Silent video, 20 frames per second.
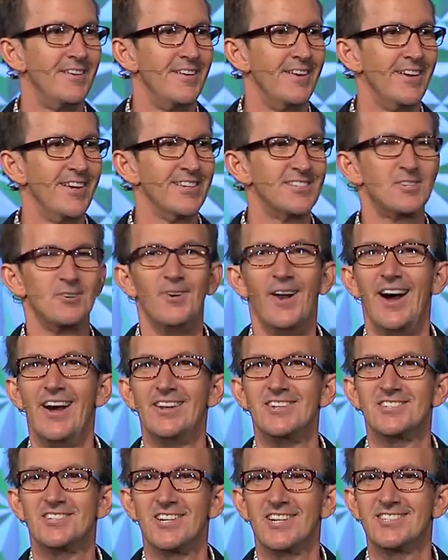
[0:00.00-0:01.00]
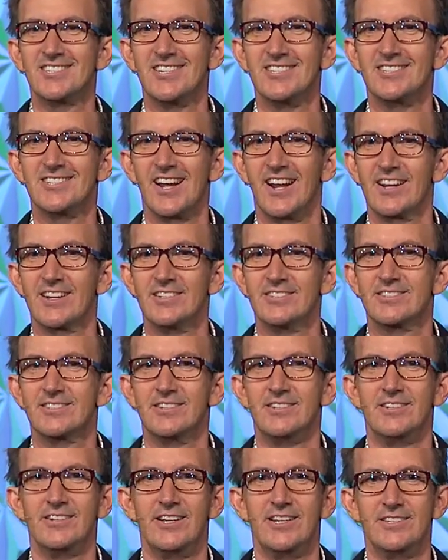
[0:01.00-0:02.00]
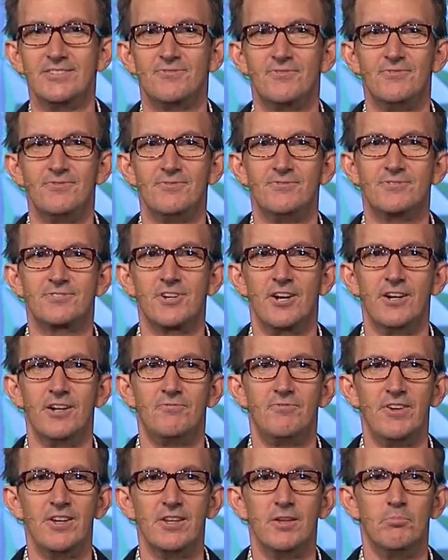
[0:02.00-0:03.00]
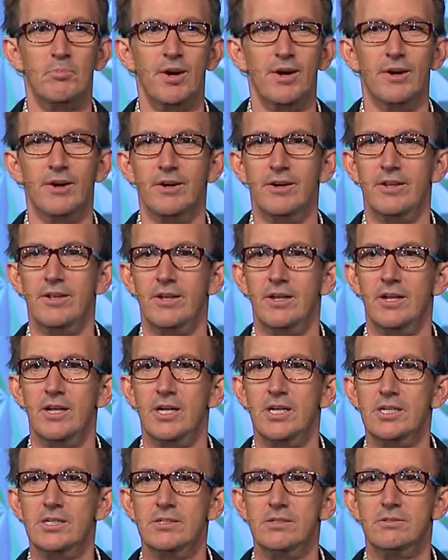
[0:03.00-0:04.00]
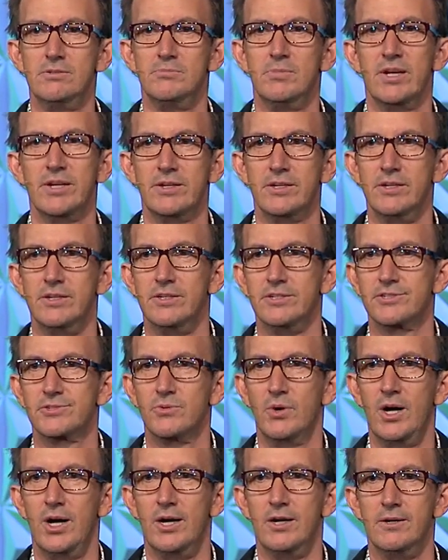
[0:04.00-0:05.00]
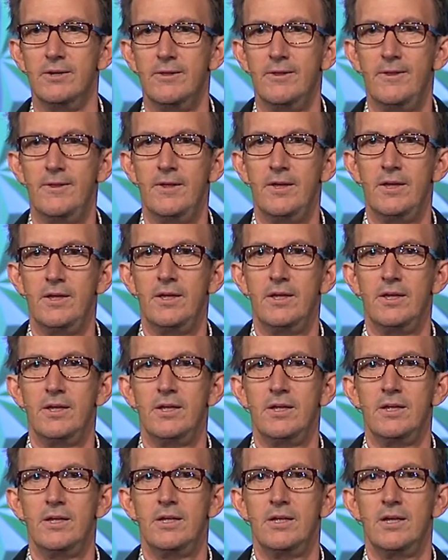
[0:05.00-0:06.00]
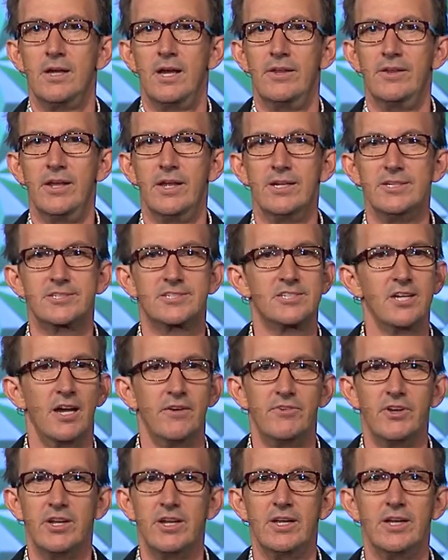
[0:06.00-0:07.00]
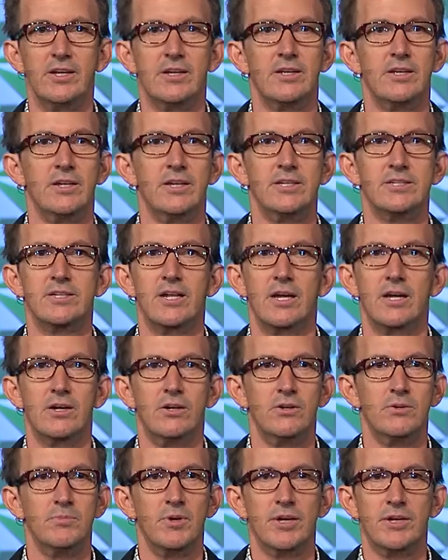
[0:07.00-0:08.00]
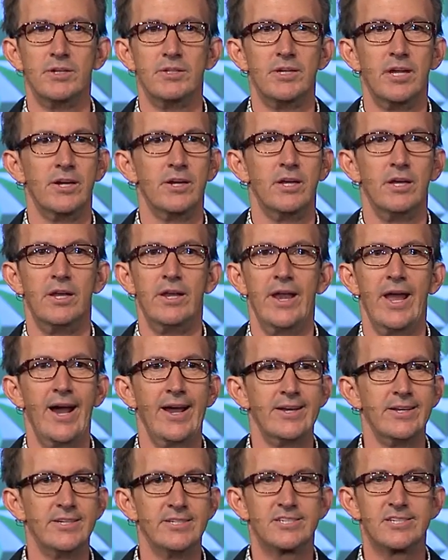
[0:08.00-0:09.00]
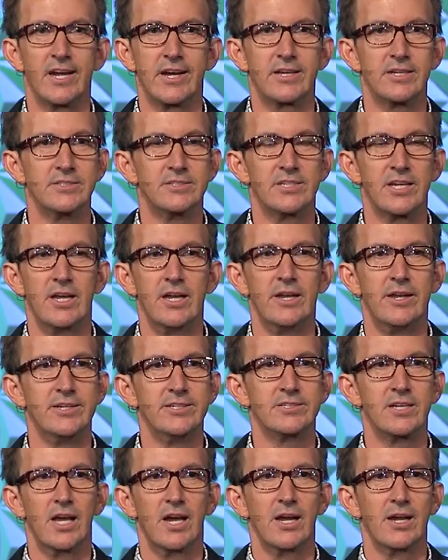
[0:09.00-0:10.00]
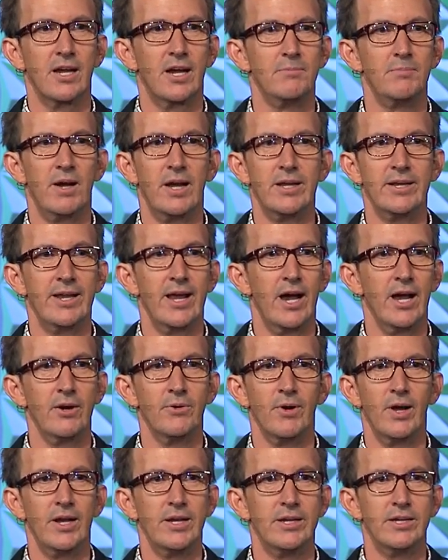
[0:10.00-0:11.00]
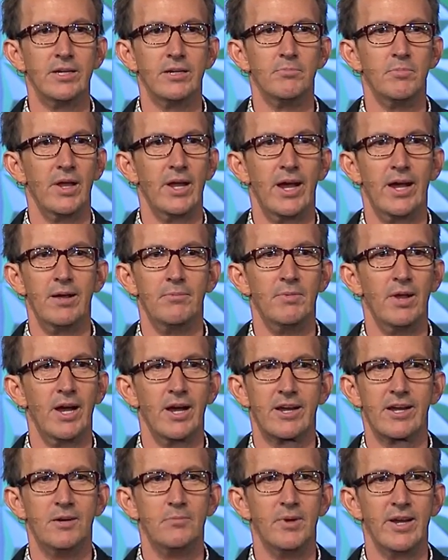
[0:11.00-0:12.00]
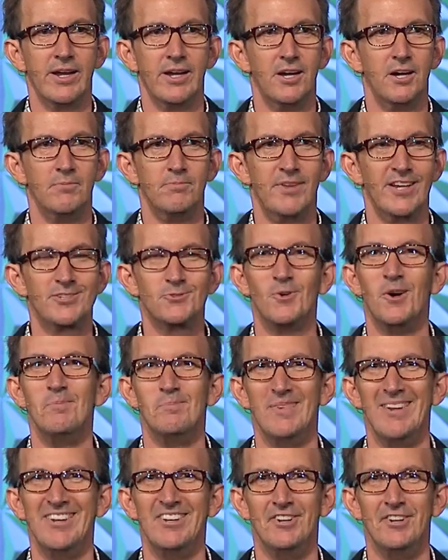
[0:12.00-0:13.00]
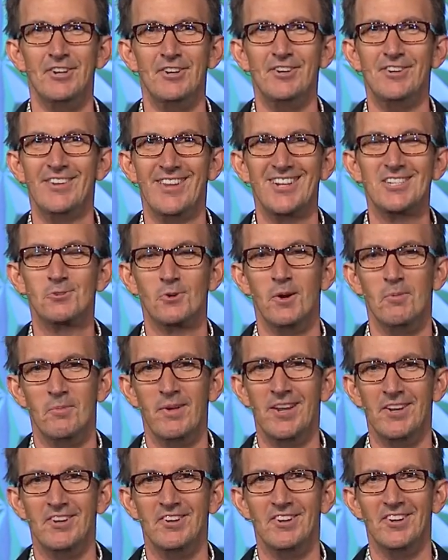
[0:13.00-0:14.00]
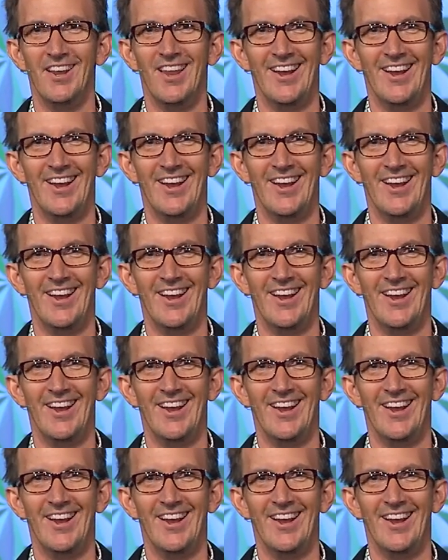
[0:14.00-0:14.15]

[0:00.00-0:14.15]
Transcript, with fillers: He gets around to 60 seconds and he's starting to feel the burn. And uh, oh my goodness, wow. And then he's 70 and he's like, oh my goodness. Not, 90 seconds in, he's like, I might die right here, but I am not coming up. That's what men do. That's what men do.